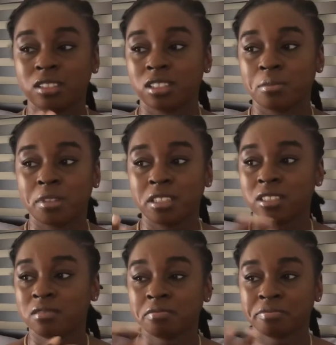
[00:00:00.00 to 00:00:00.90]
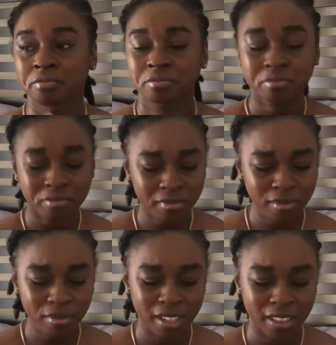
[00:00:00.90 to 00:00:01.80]
some, and
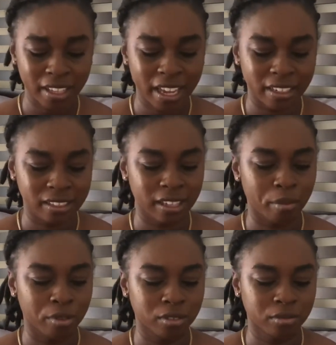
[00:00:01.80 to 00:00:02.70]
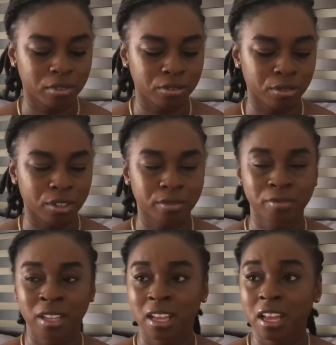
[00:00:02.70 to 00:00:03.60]
I think I had a sample before.
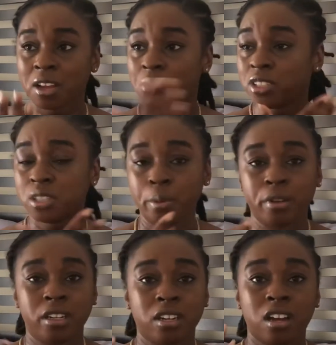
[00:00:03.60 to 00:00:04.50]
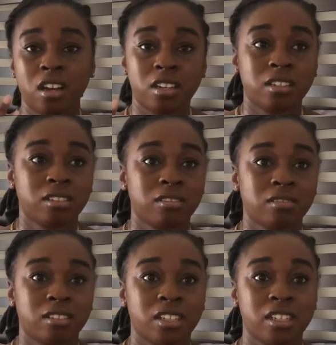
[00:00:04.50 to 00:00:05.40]
Once you put it on,
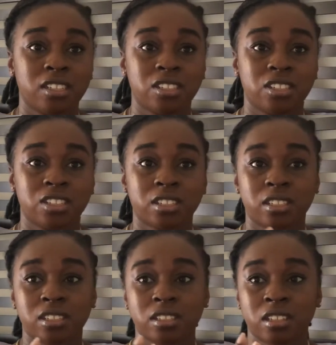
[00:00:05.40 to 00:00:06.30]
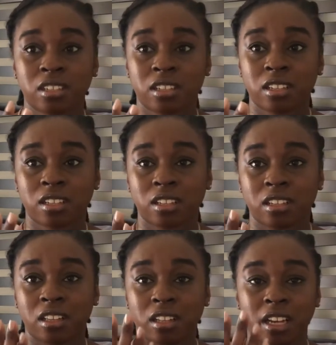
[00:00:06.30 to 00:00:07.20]
it just
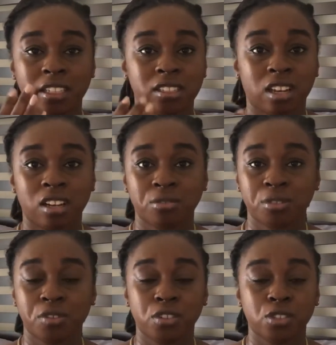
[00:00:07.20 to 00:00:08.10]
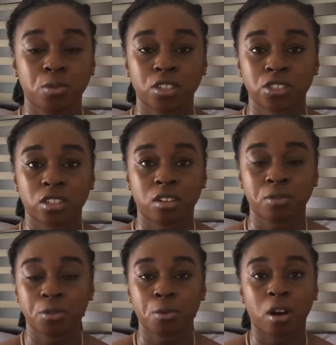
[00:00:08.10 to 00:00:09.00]
glides off if you just wash it off
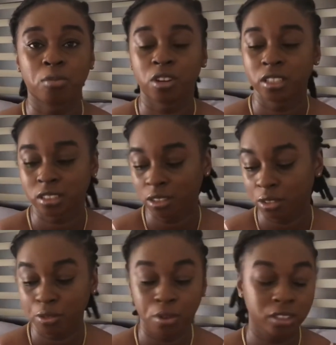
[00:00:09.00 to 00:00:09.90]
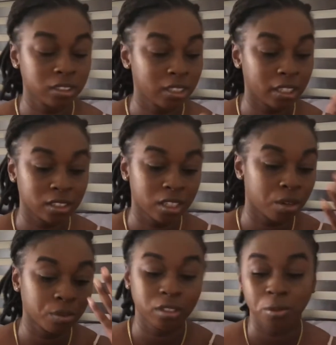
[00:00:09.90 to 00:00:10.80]
with warm water, or if you want to take a
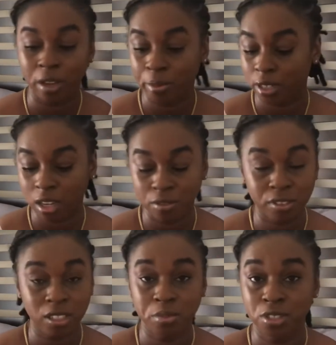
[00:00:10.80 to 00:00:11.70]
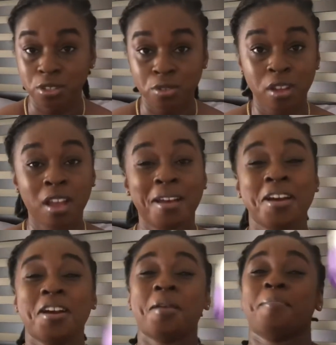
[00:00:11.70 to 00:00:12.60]
towel and wipe it off, it's up to you.
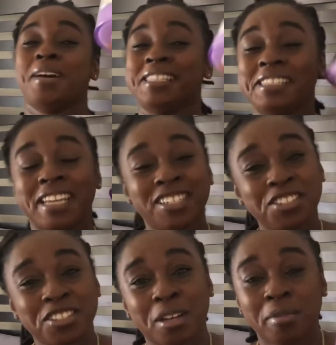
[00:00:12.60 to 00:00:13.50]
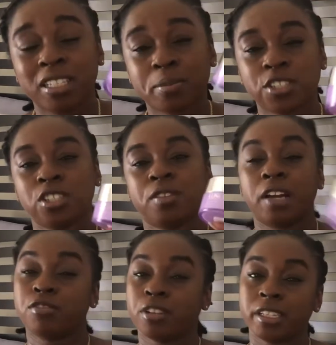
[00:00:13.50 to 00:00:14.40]
But get you some, especially if you
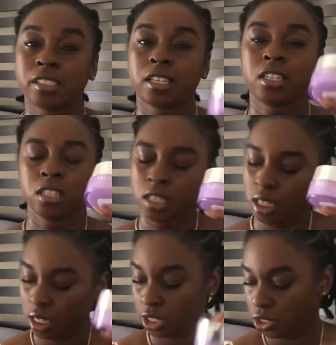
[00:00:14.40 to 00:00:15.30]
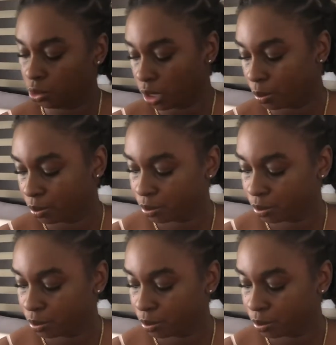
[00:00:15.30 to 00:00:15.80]
have dry skin, get you some.